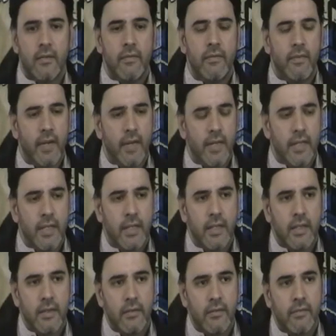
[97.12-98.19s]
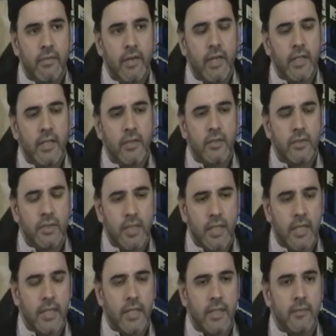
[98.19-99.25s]
very, very good
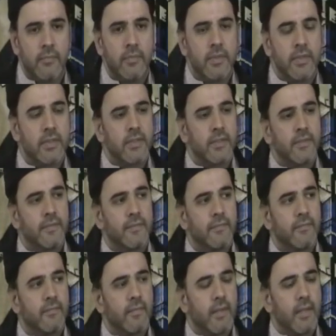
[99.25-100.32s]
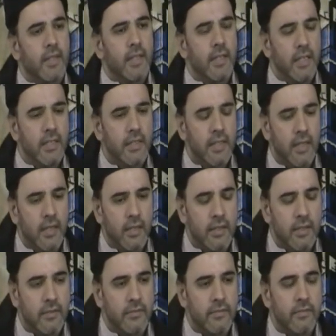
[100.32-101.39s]
times in
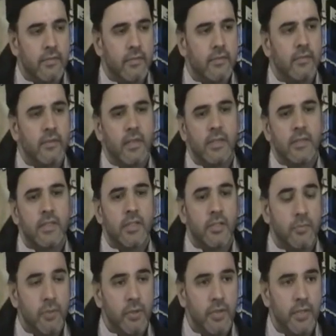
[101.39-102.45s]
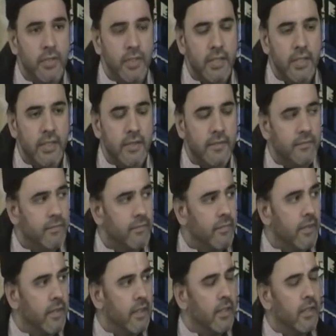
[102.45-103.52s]
Cardiff as a community,
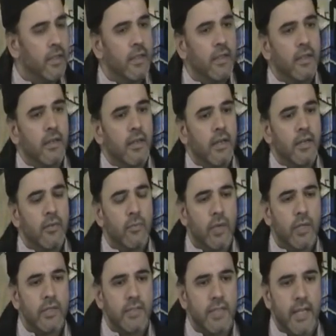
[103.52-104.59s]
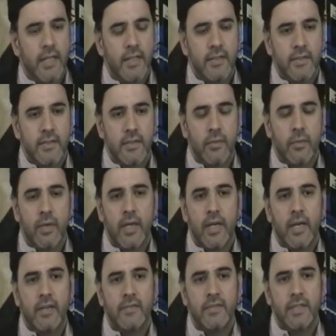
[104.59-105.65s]
and in one sense, the way
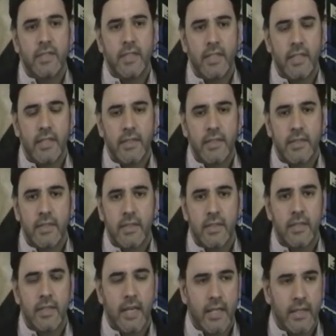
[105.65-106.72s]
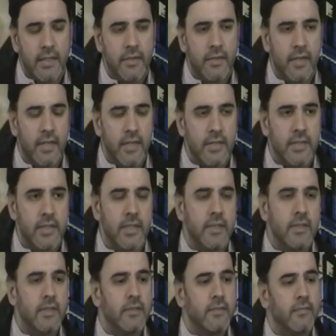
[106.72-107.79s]
I've seen it and categorized it
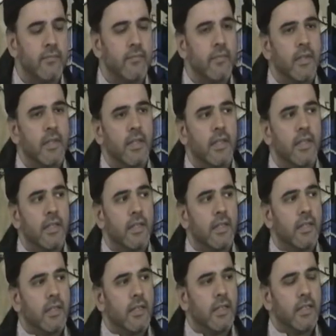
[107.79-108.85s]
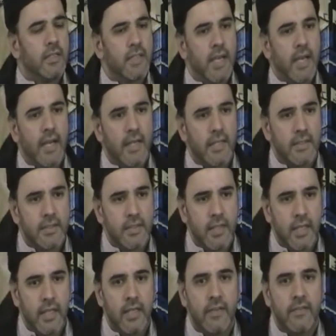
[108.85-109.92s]
is as
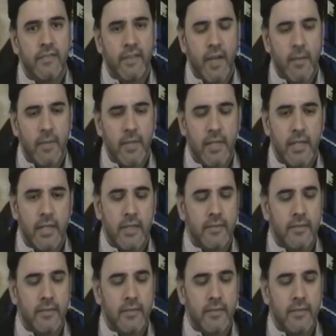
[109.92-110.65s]
a family.